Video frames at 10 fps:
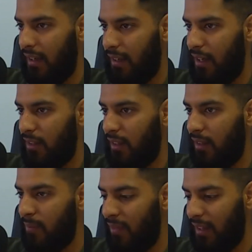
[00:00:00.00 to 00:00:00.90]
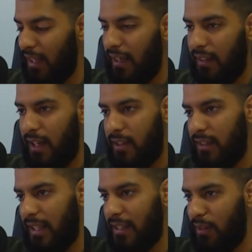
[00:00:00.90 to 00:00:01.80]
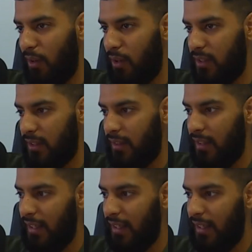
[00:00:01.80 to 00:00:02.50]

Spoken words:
connection. That connection gets lost.